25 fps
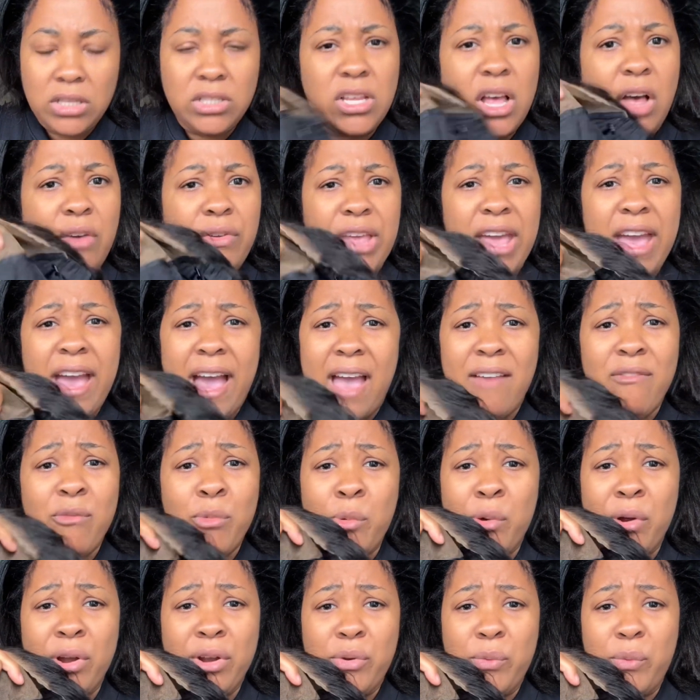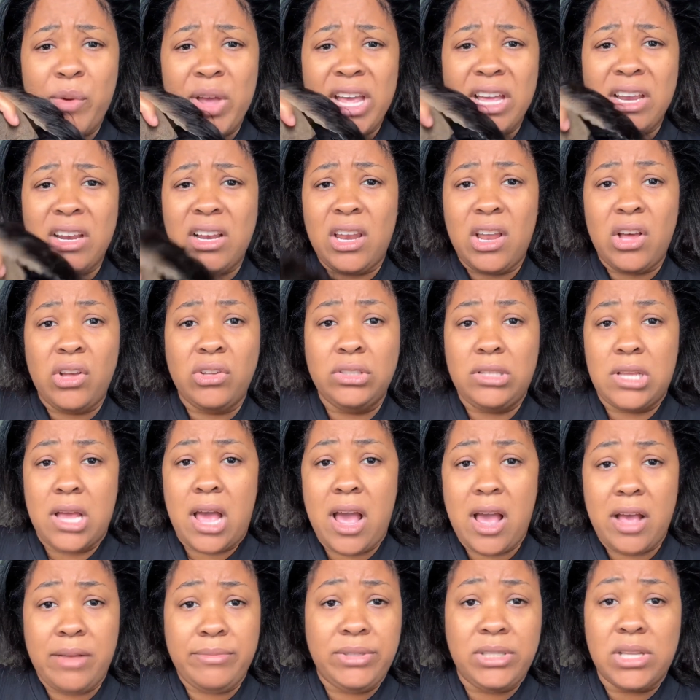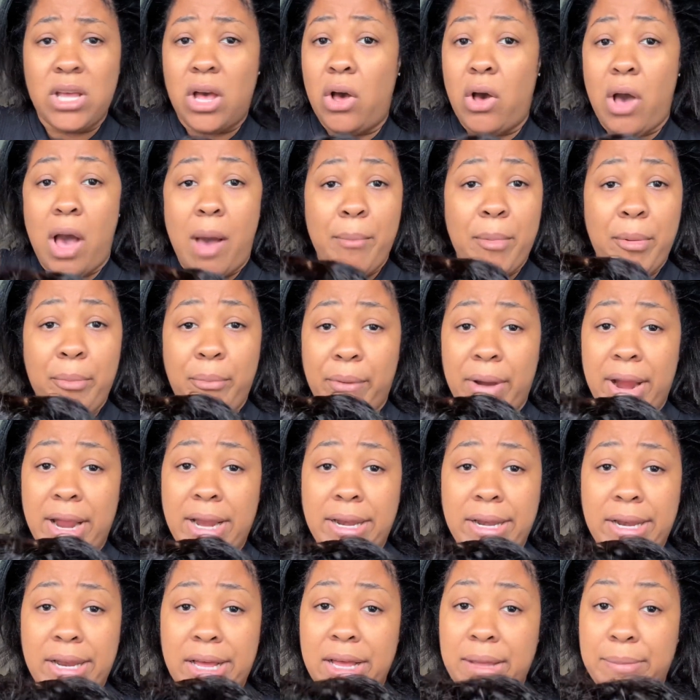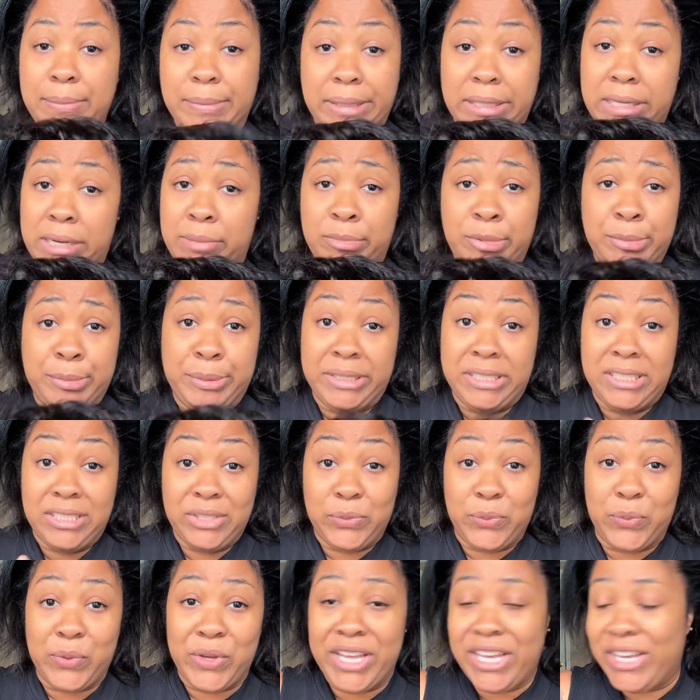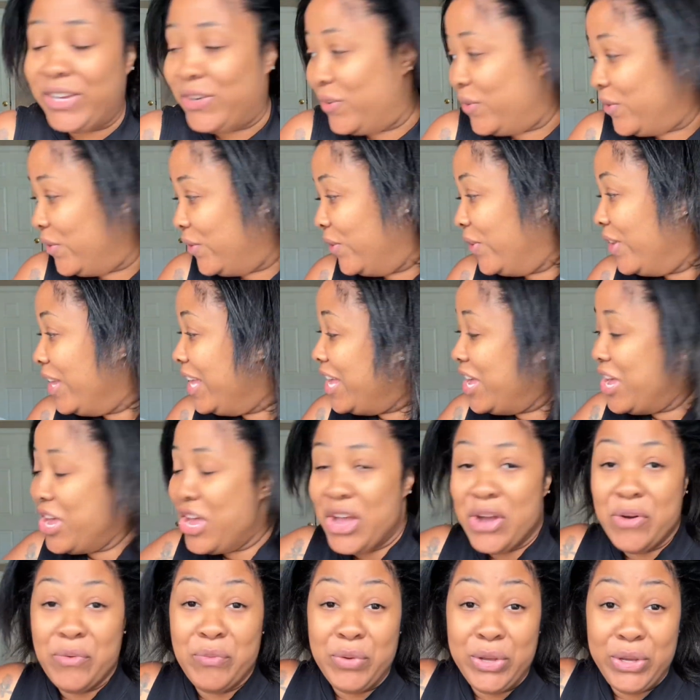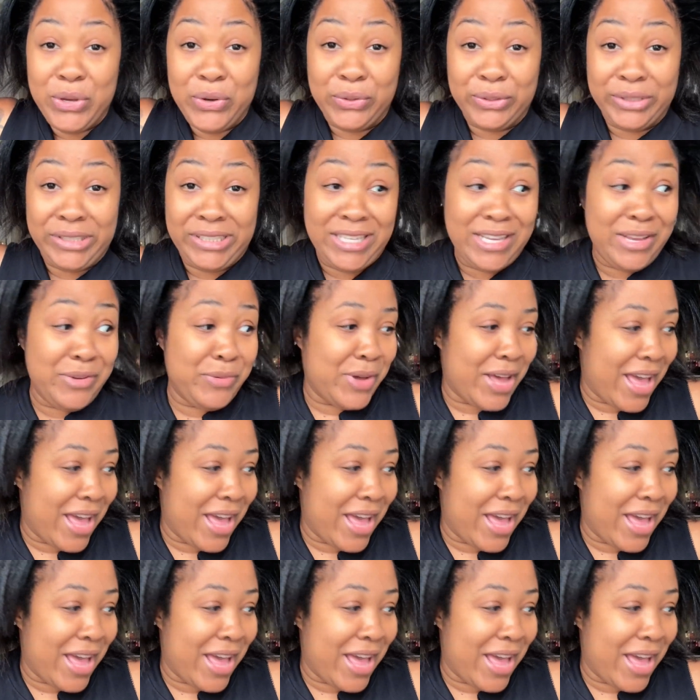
yeah, I haven't worn a wig in a long time, so I'm gonna braid it up and I'm gonna put this wig on and we're gonna see what